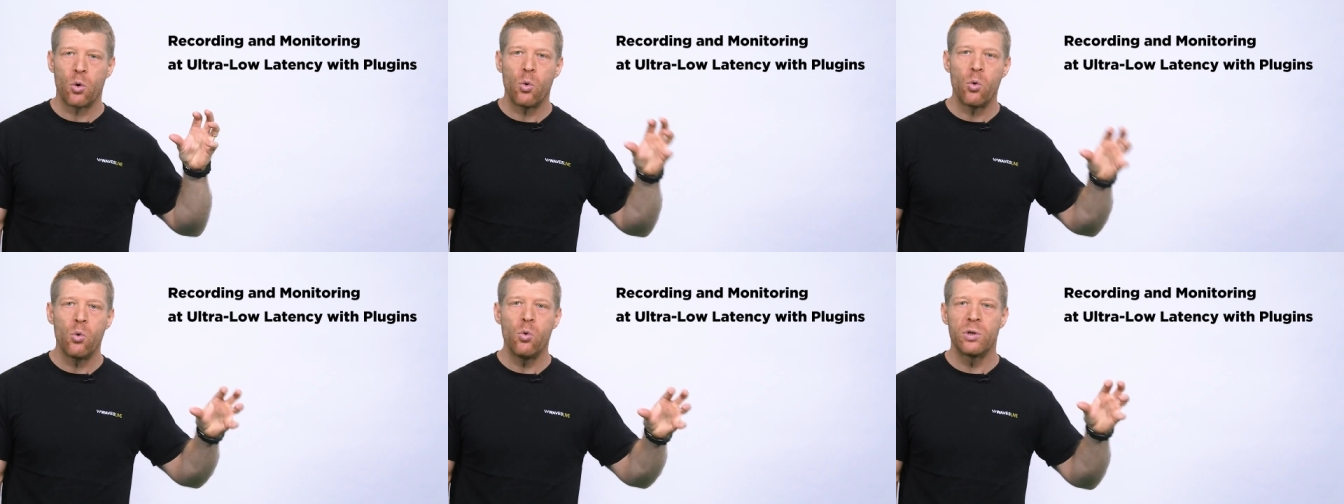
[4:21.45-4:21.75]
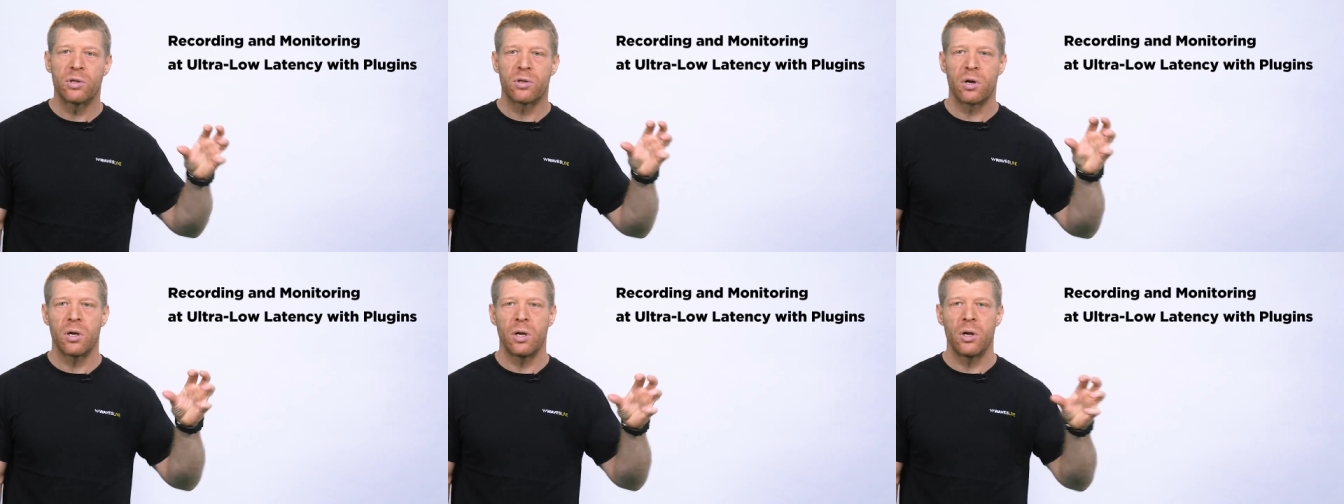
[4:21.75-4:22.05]

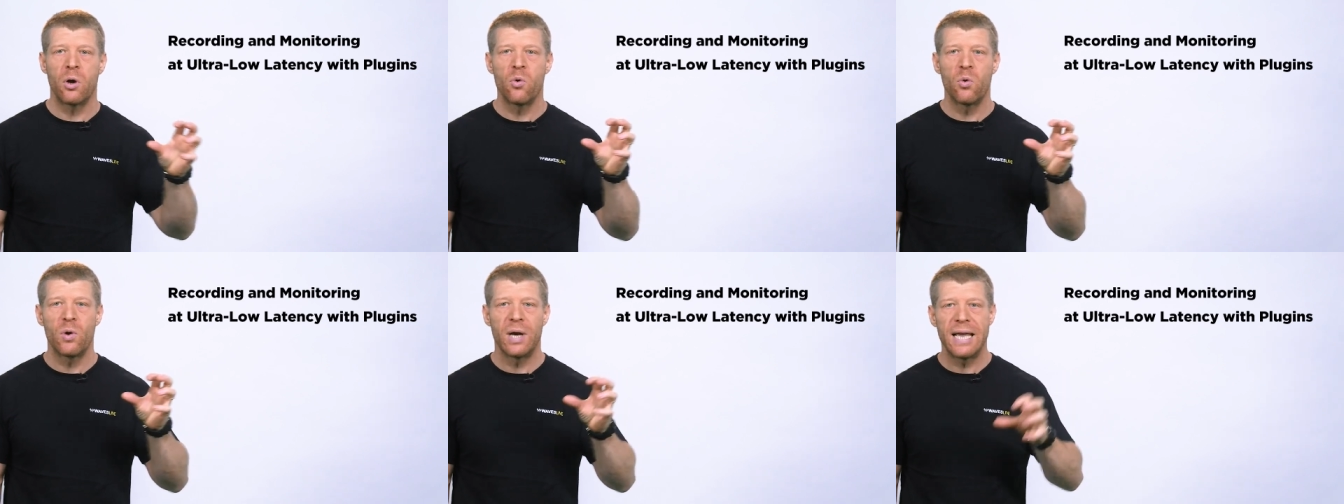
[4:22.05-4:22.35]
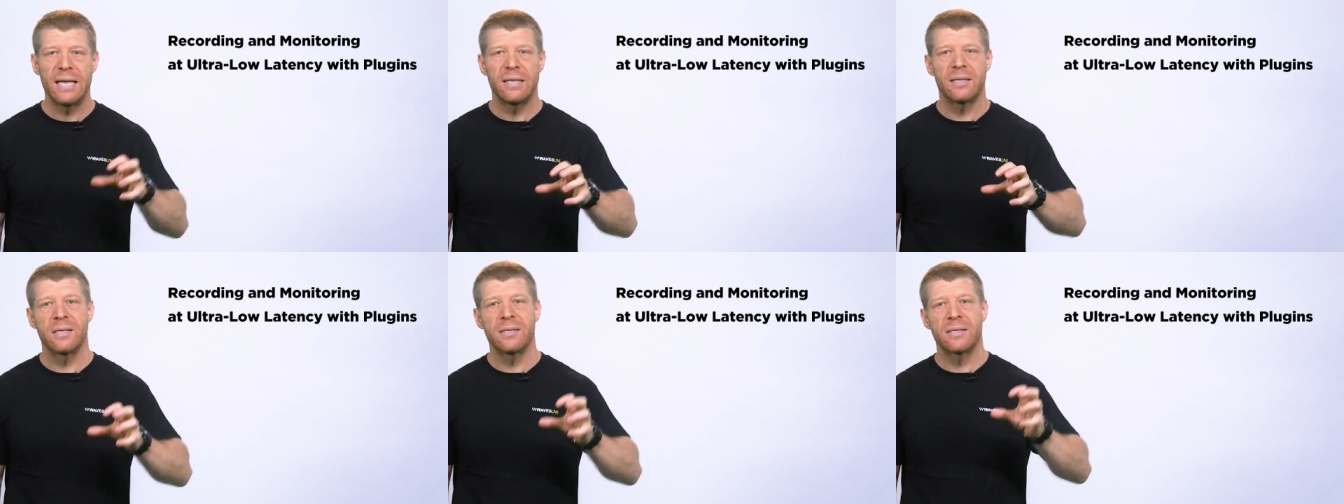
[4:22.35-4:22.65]
ultra-low
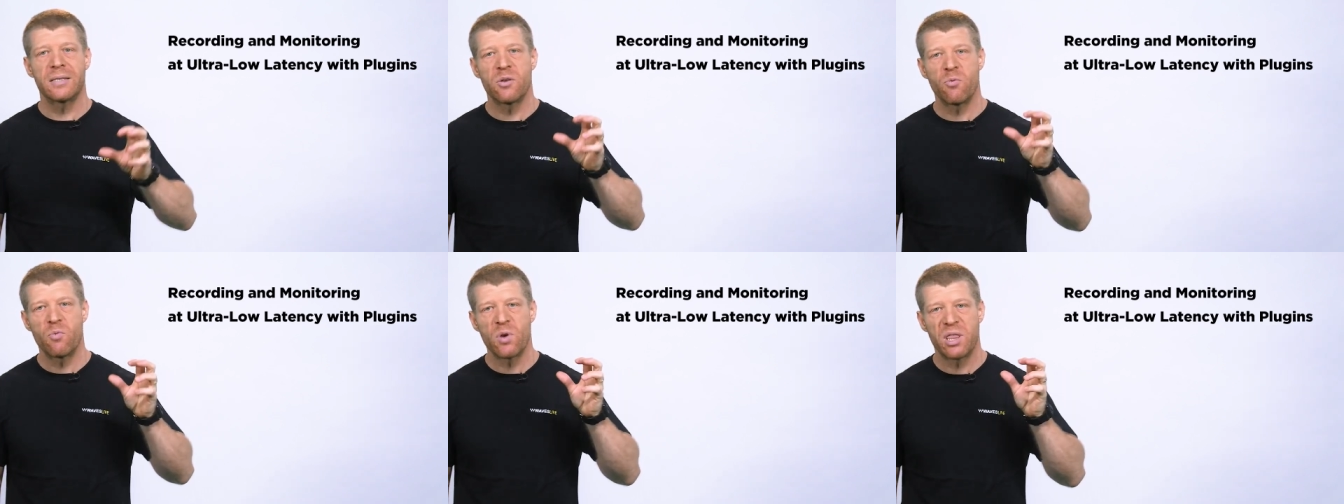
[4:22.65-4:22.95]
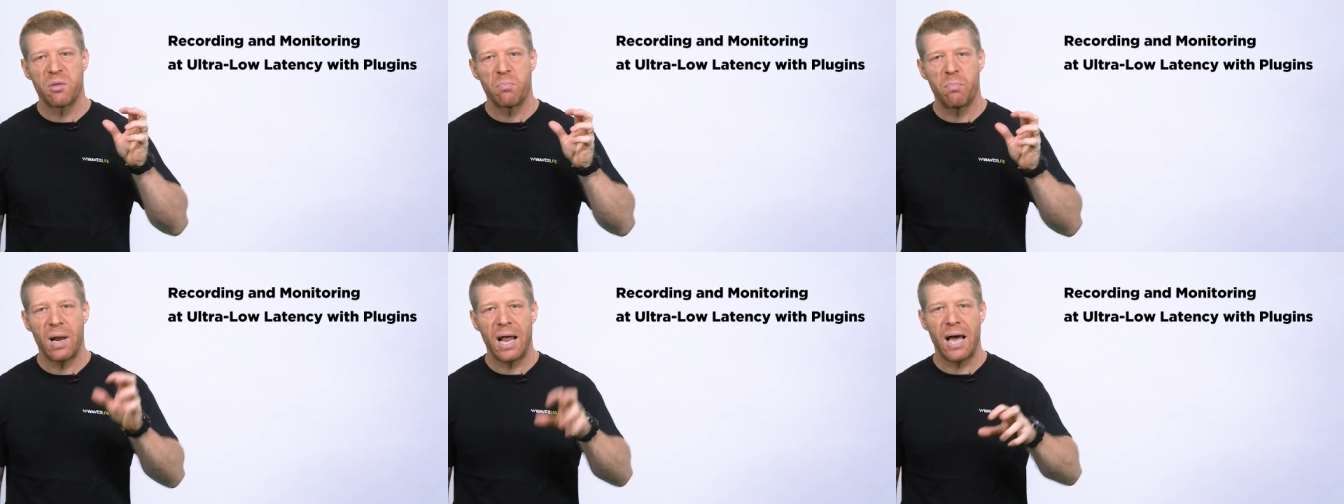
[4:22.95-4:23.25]
latency
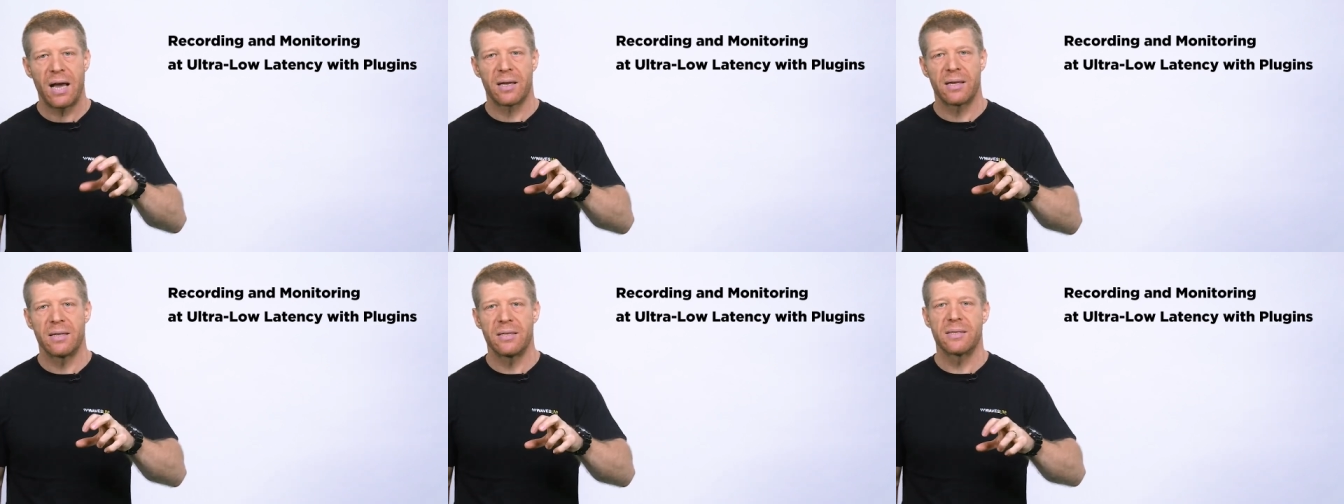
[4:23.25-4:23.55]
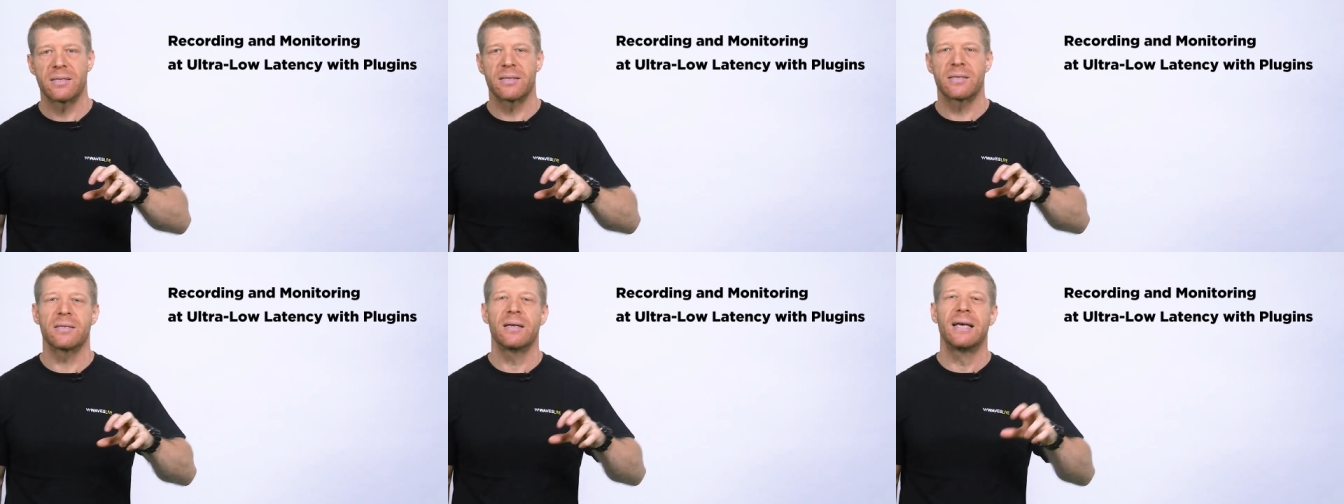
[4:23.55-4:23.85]
with
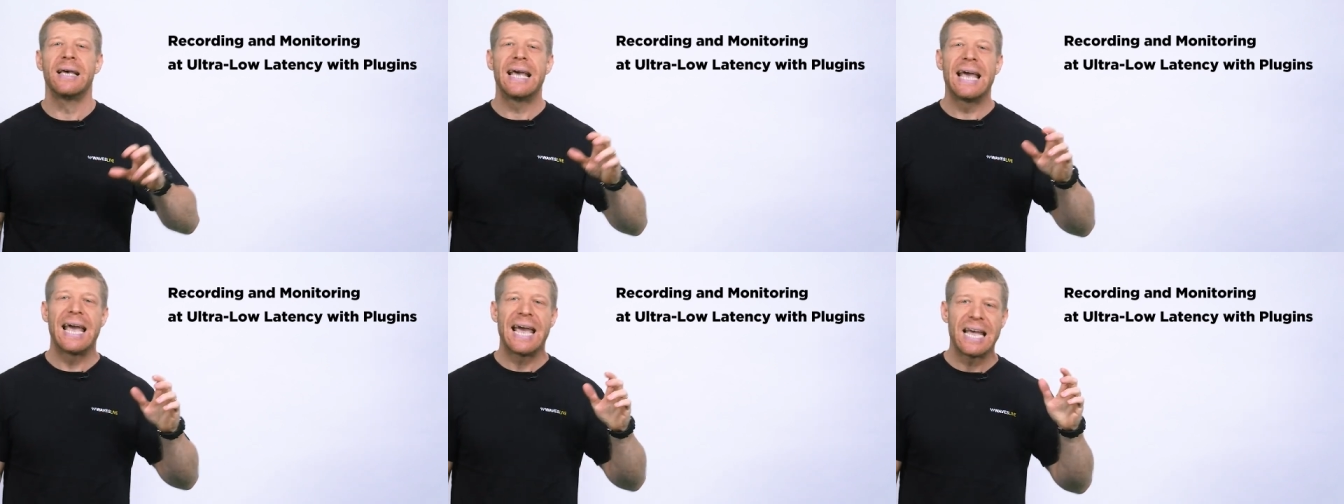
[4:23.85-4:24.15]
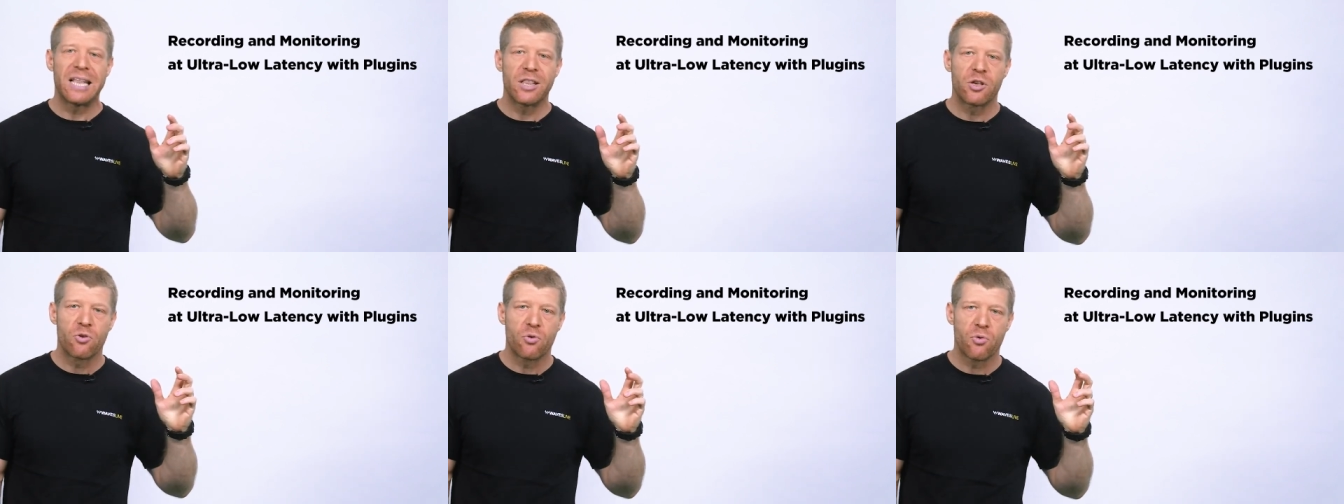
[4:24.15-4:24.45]
plugins and